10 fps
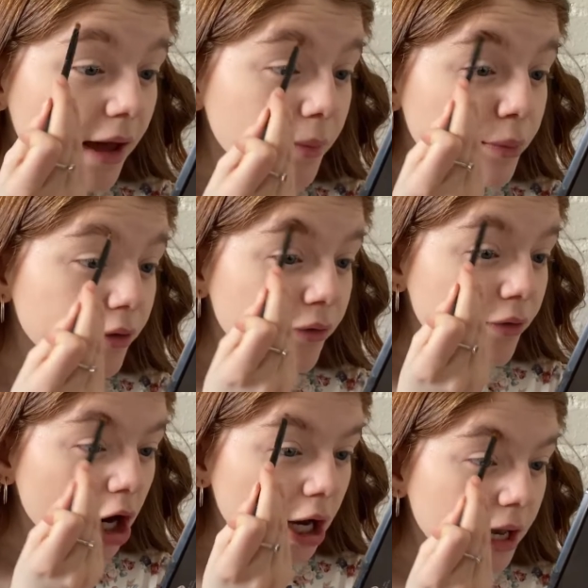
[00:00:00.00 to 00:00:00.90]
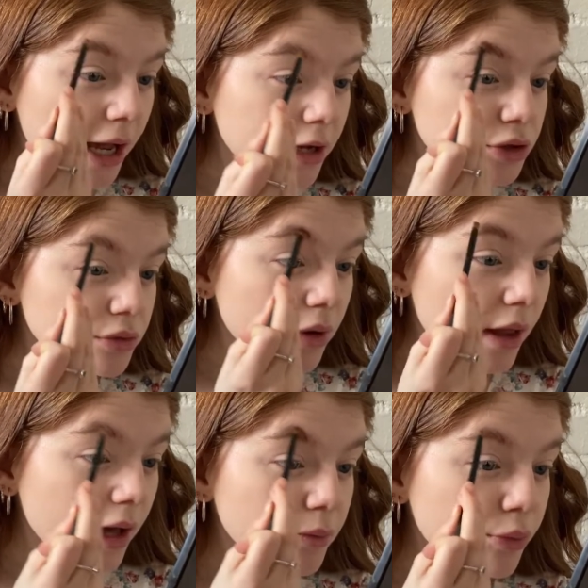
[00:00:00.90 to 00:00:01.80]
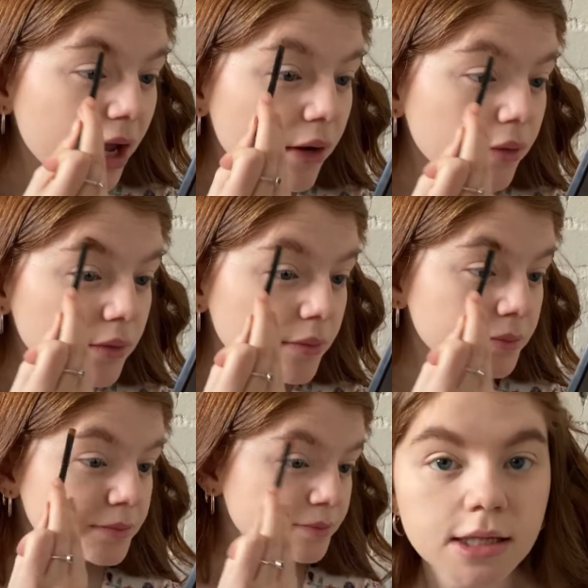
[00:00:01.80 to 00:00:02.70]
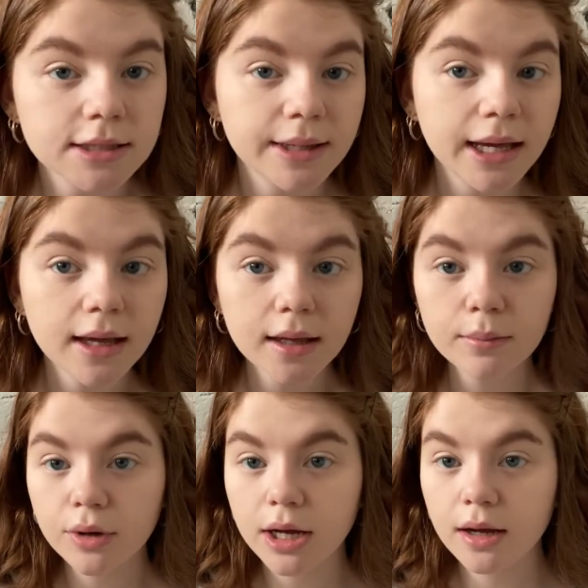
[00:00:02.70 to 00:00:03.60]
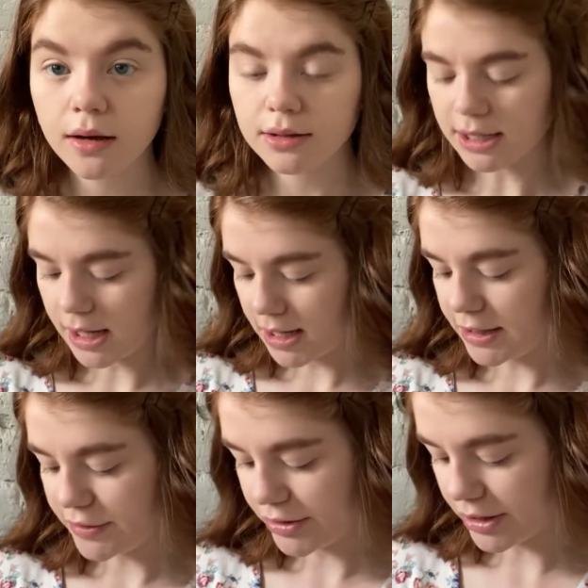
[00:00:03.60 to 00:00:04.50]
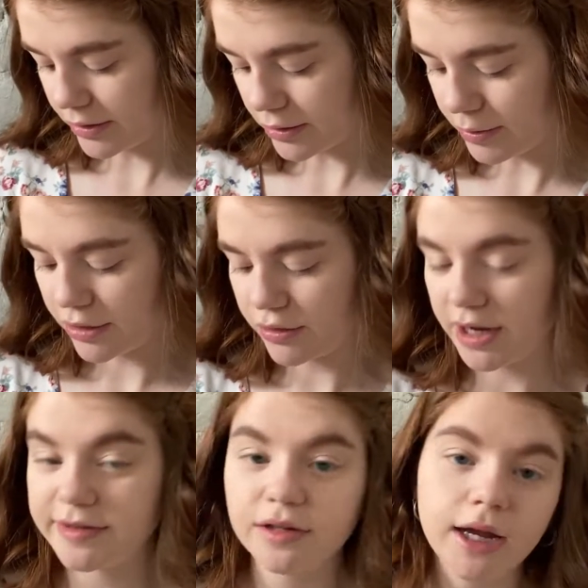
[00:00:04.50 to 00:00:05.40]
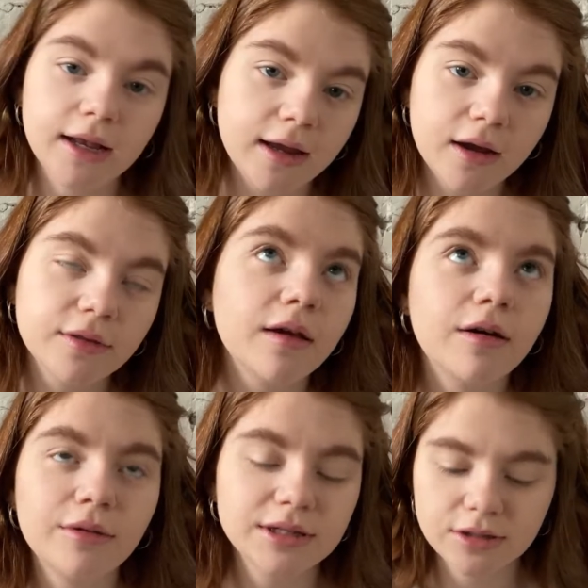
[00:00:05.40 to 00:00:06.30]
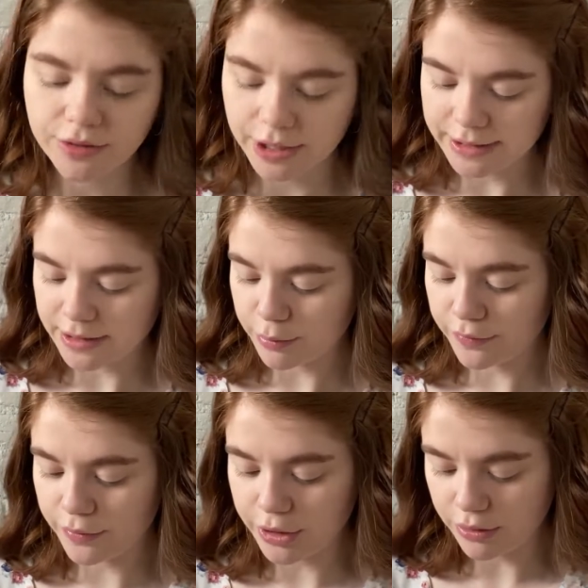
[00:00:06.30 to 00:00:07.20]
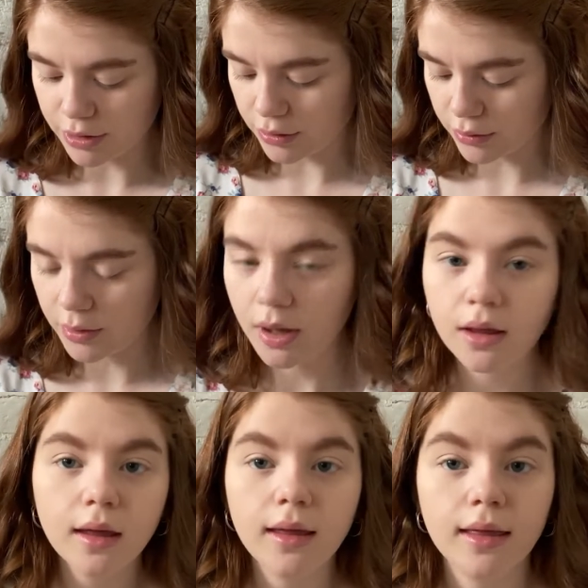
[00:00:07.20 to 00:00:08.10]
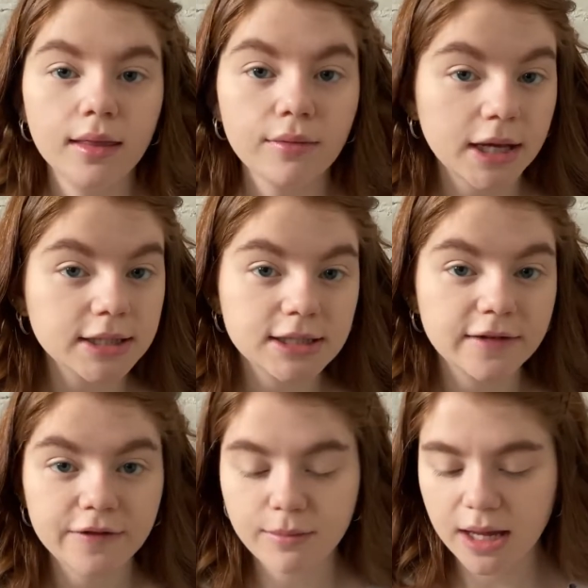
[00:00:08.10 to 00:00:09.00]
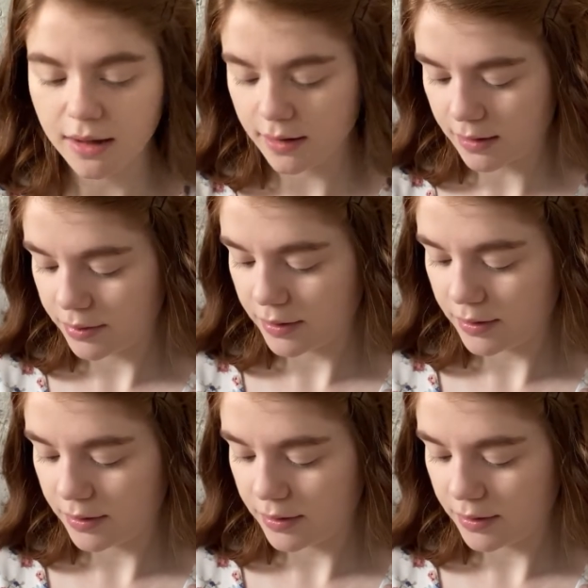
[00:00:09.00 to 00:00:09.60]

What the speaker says: I prefer a natural eyebrow. That's my eyebrows, and they do look a little bit crazy right now. They always look crazy before you do the rest of your makeup.